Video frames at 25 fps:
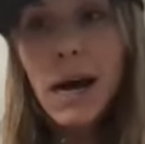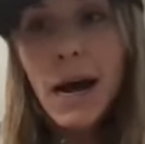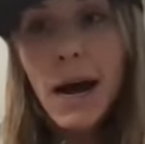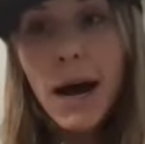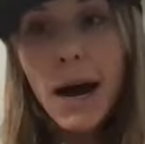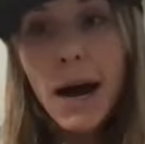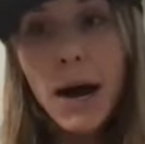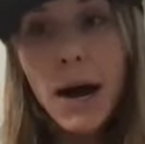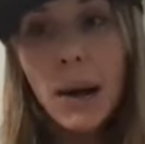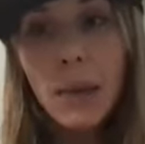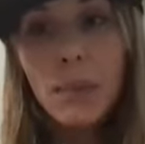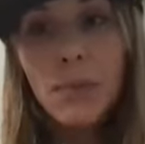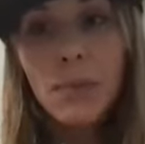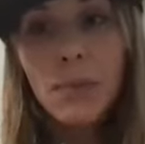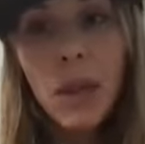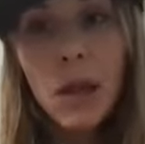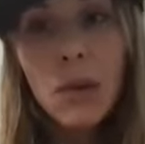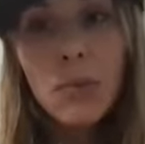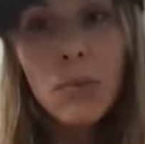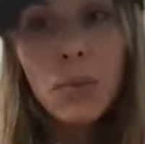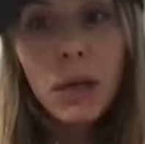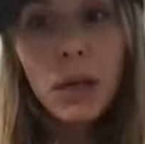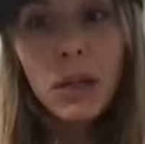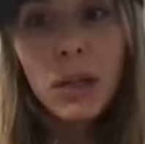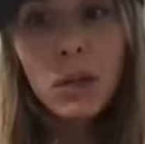
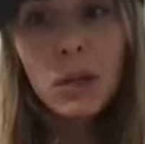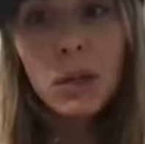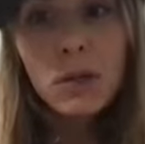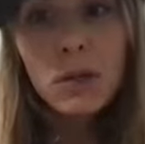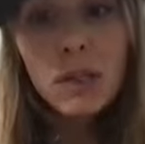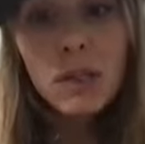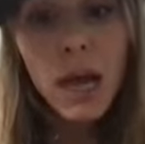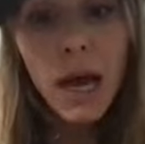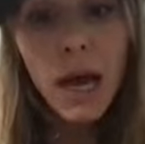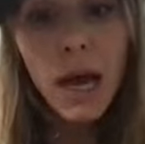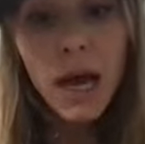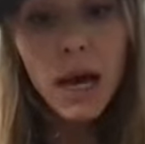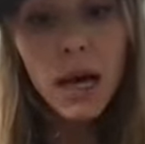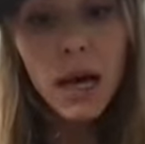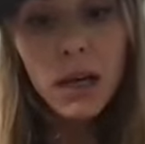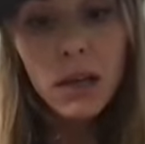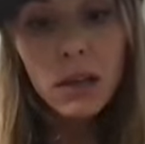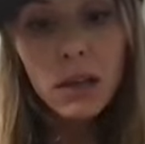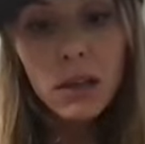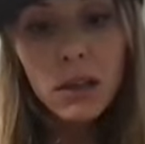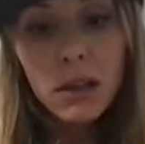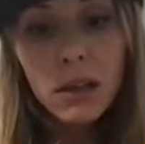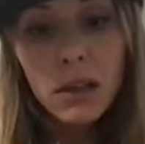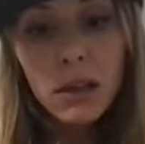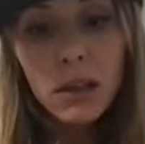But those
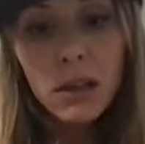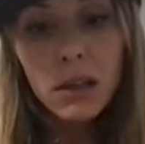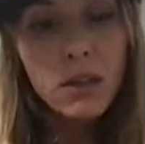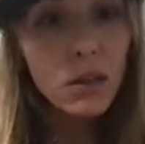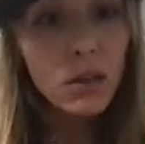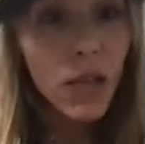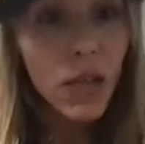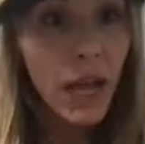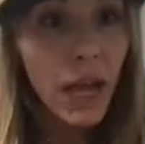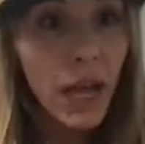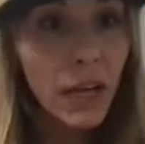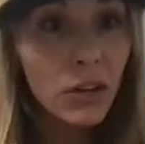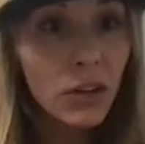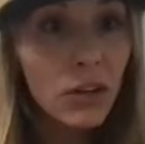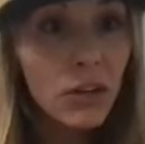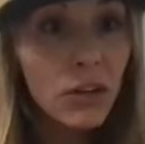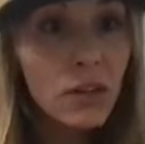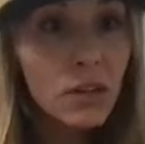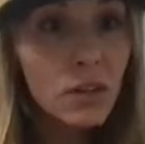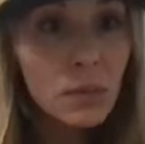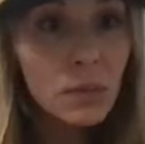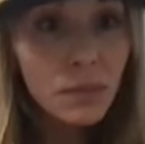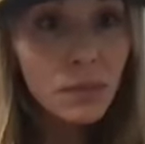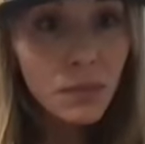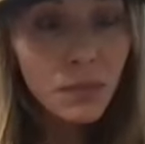little
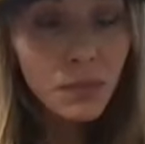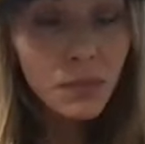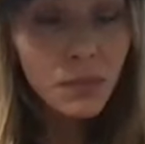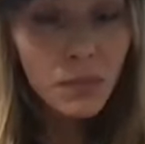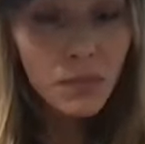liners,